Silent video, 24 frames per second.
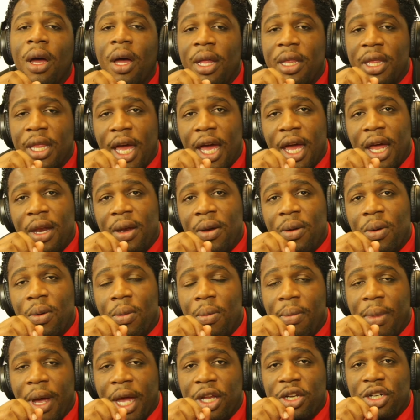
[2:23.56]
then
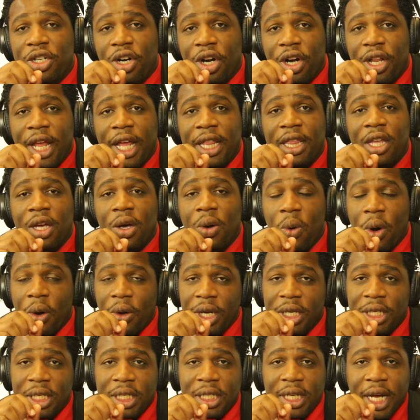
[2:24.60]
make sure that the quote
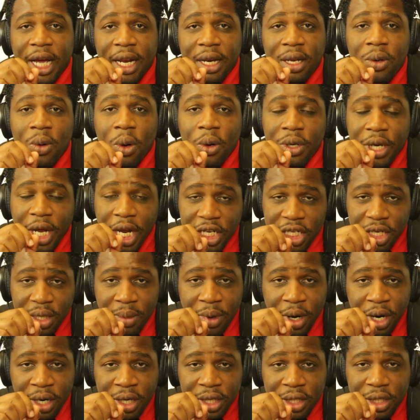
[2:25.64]
is inside quotation
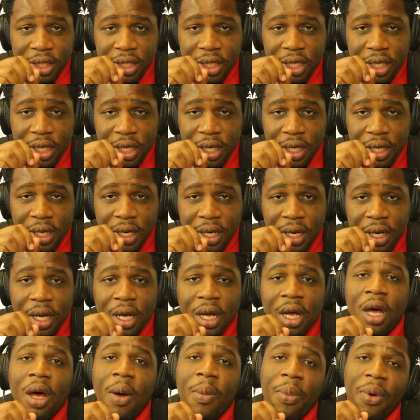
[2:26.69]
marks,
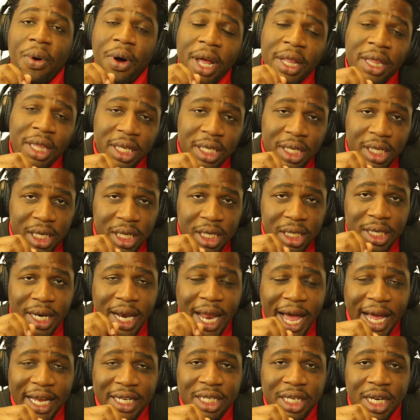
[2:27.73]
parentheses,
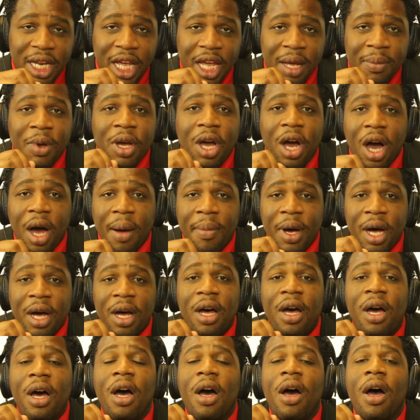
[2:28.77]
last name, comma,
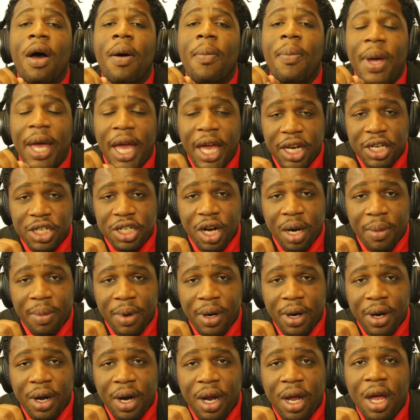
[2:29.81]
page
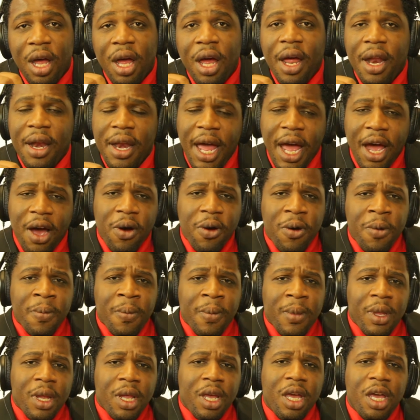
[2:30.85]
number. Now,
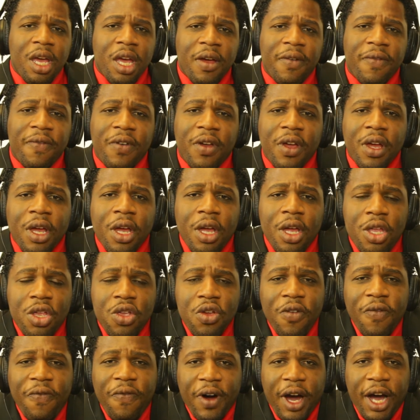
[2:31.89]
if
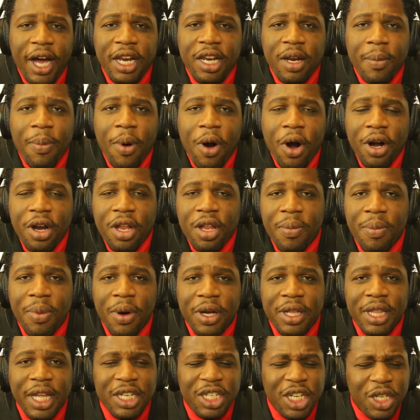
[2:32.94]
you find a part in the
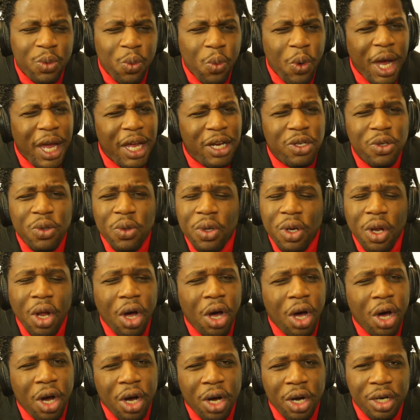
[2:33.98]
book that's just way too
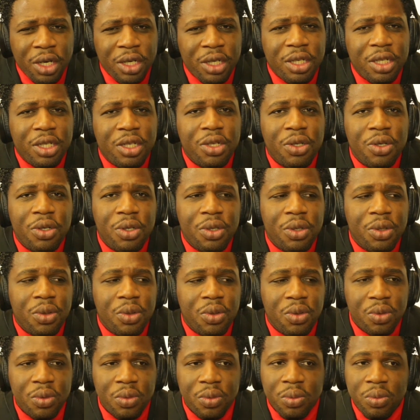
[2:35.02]
long
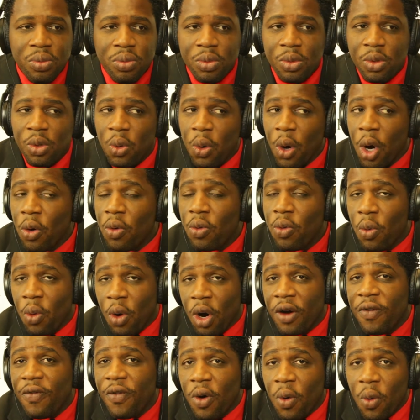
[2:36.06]
to quote
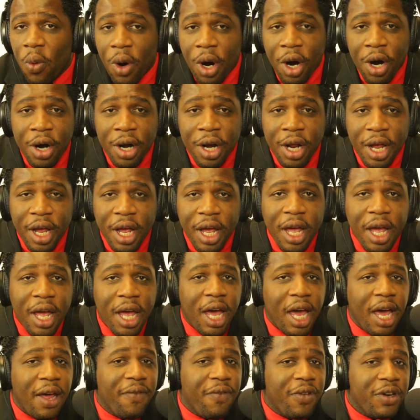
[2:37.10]
word for word,
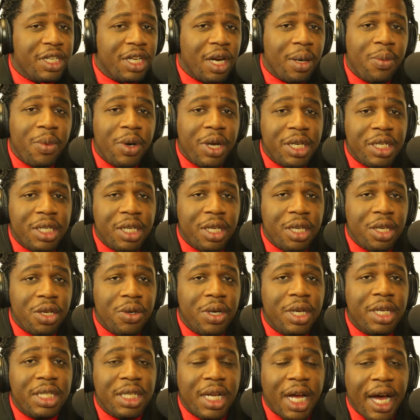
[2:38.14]
and for some reason you
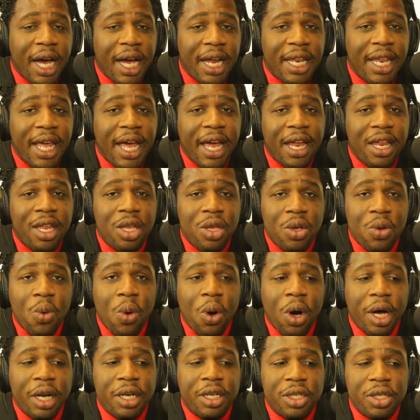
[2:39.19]
decide that you
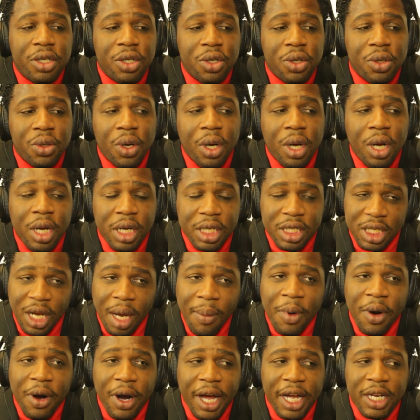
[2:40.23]
want to
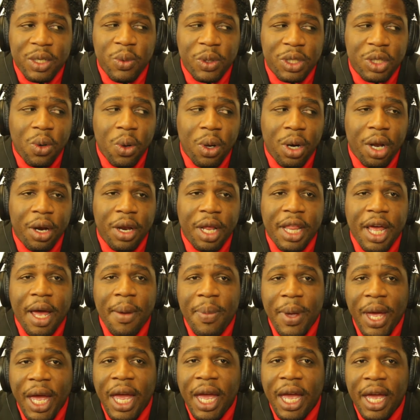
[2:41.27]
summarize what's going on
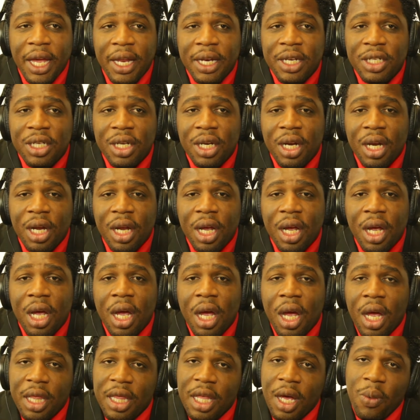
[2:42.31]
that page,
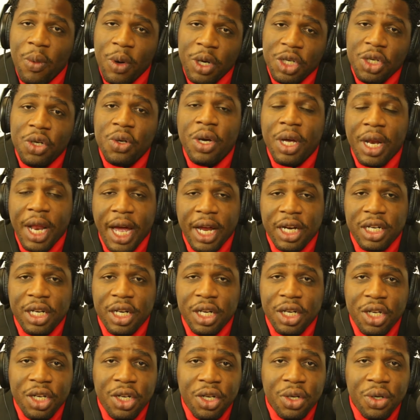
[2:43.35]
then what you can
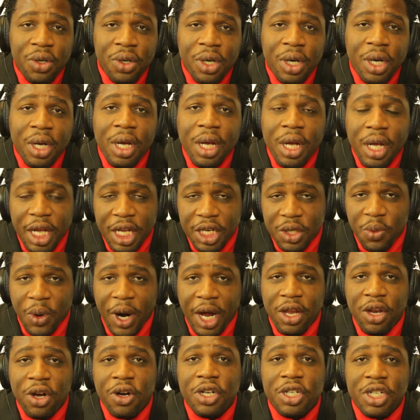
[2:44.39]
actually do is
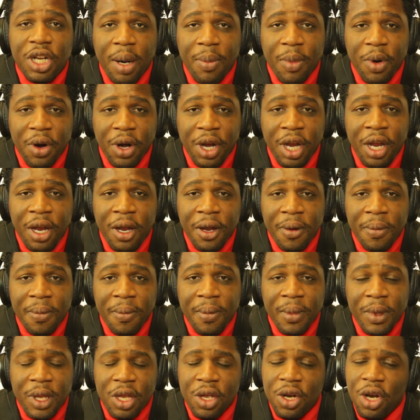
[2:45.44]
write your summary.
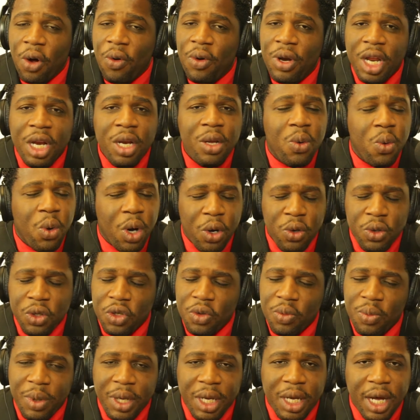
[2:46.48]
You don't need
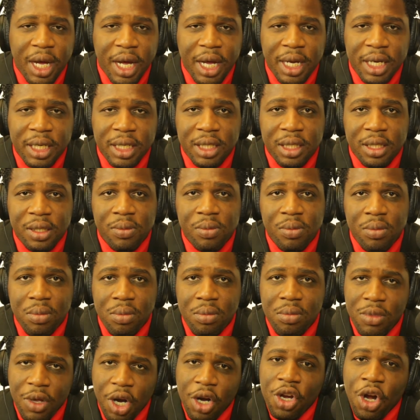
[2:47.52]
quotes because
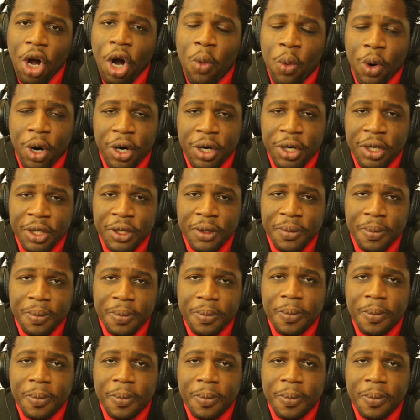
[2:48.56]
they're your words.